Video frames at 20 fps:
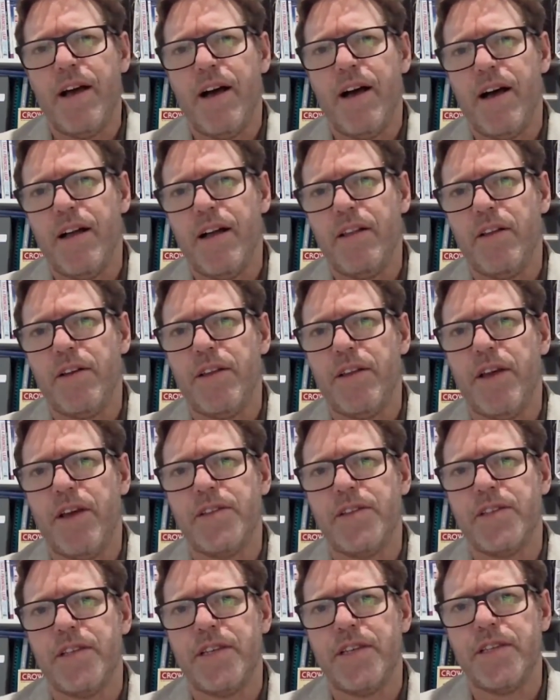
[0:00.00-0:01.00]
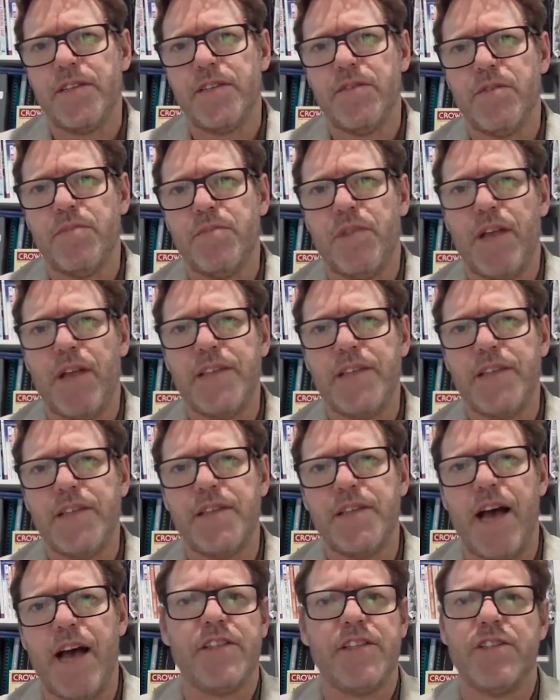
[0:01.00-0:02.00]
A lot of those things are
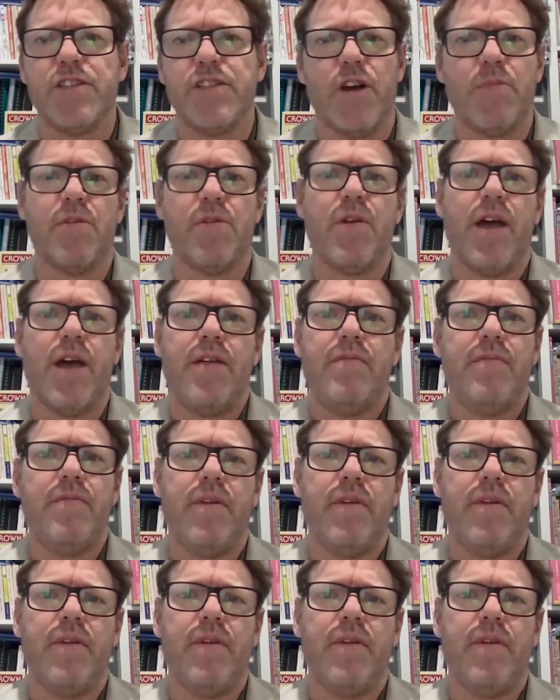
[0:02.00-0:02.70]
replaced. Agents operate